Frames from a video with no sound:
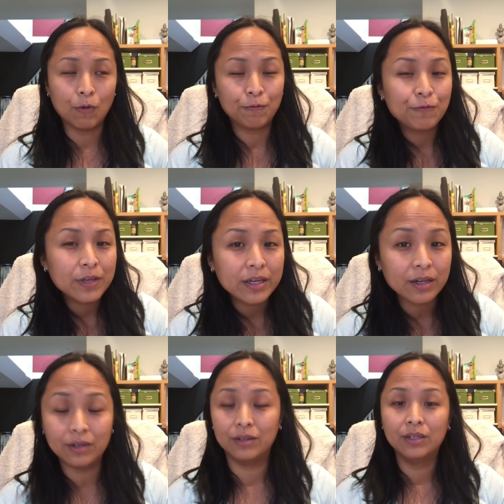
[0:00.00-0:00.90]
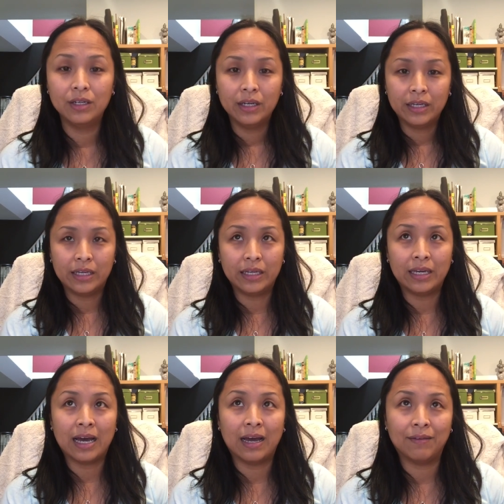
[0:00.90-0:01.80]
feel he
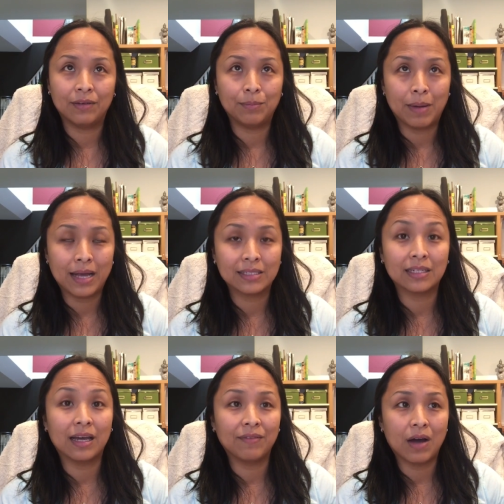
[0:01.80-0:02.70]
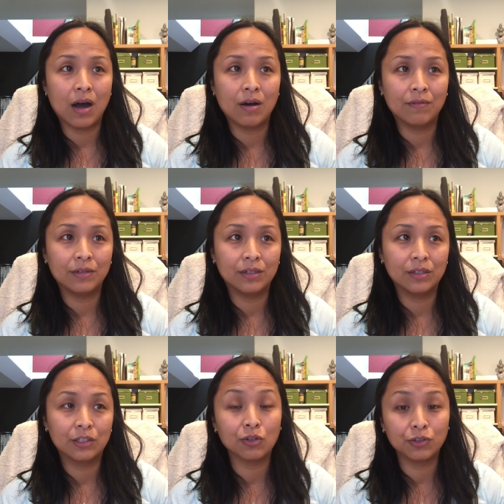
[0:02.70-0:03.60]
have a past life of
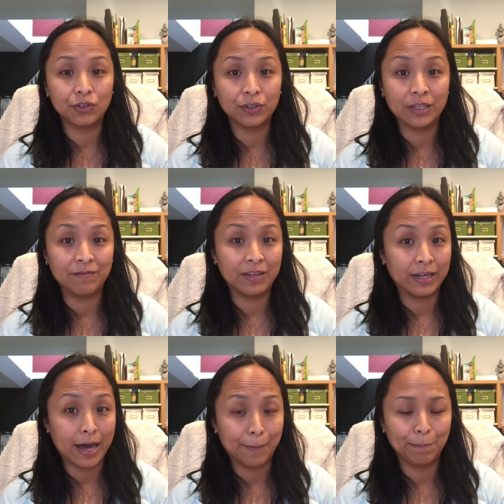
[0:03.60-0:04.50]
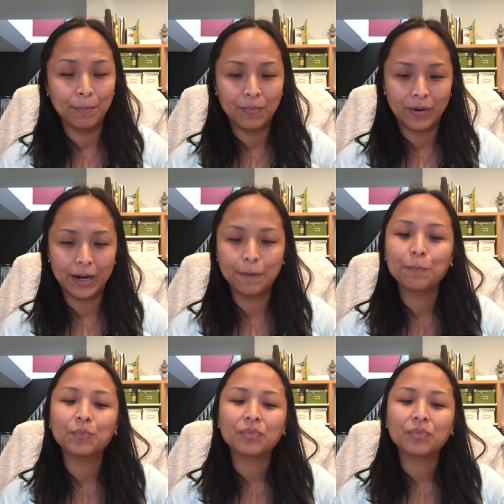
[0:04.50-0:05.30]
a soldier in Vietnam, right?